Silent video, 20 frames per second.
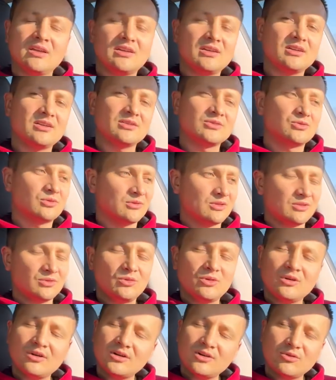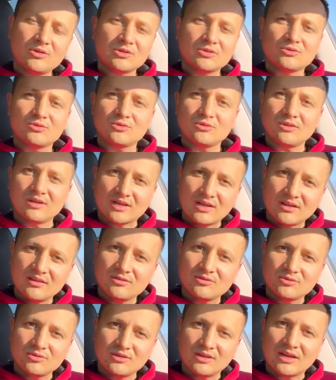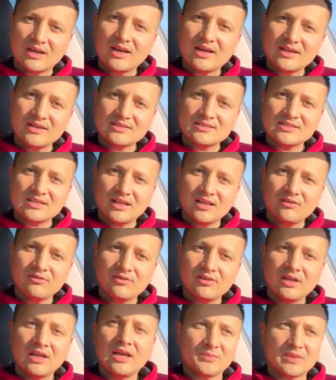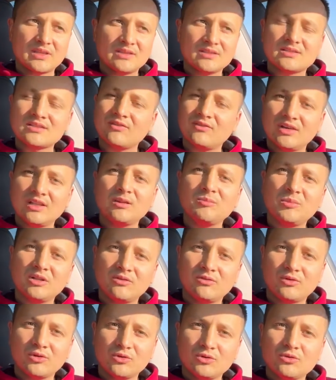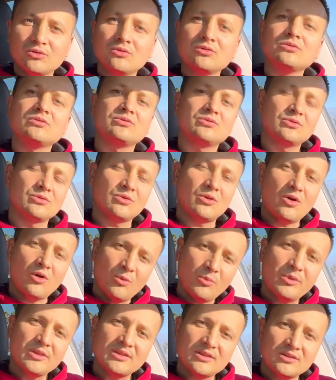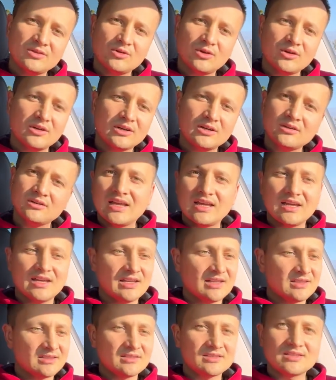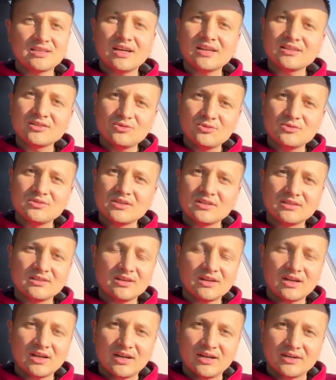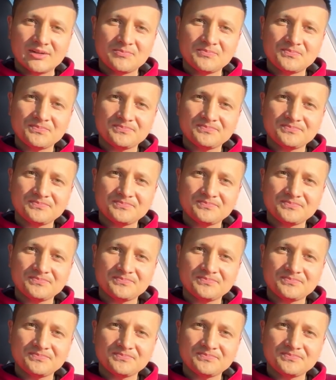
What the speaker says: the door or to the car itself, it's available for you to open the door and start using the car.